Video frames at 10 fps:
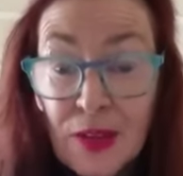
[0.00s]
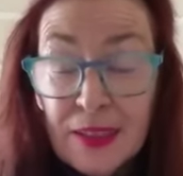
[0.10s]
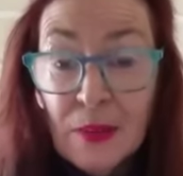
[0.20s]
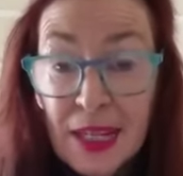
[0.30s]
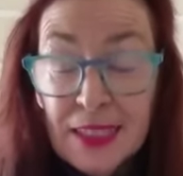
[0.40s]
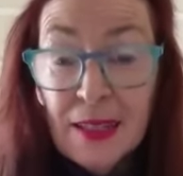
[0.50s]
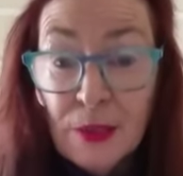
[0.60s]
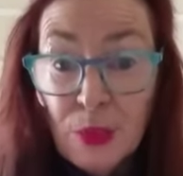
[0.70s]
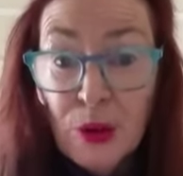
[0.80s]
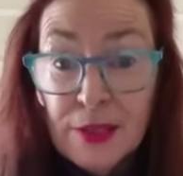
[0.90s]
Like the
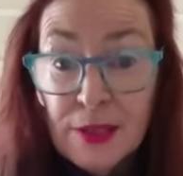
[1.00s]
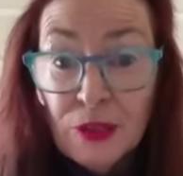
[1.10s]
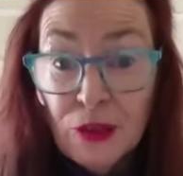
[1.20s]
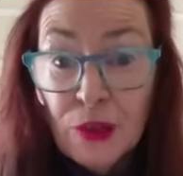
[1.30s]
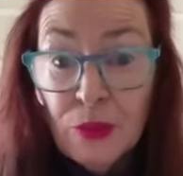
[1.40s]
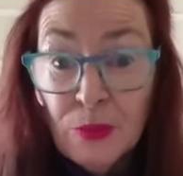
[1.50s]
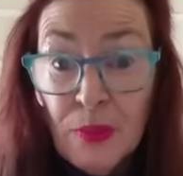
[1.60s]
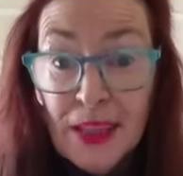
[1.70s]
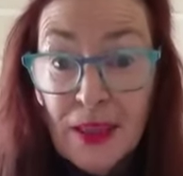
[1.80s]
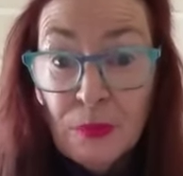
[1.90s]
Mexican president
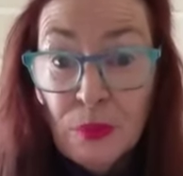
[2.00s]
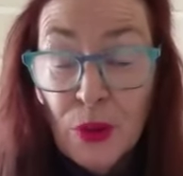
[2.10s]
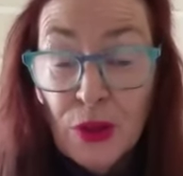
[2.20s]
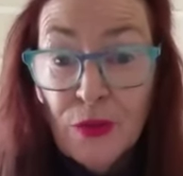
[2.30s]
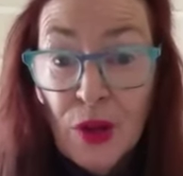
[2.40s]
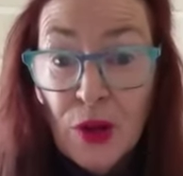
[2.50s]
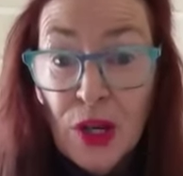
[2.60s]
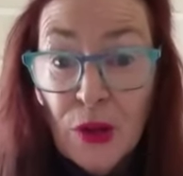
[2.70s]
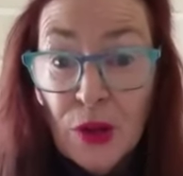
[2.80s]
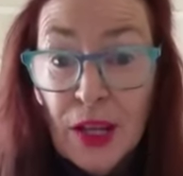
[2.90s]
made that point
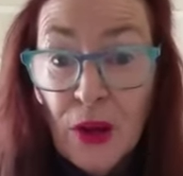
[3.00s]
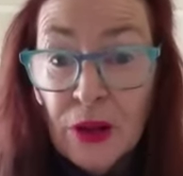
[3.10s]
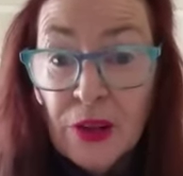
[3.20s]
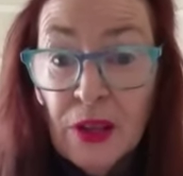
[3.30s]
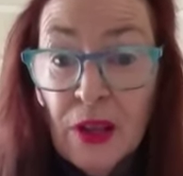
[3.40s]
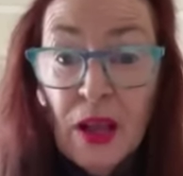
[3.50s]
very early on.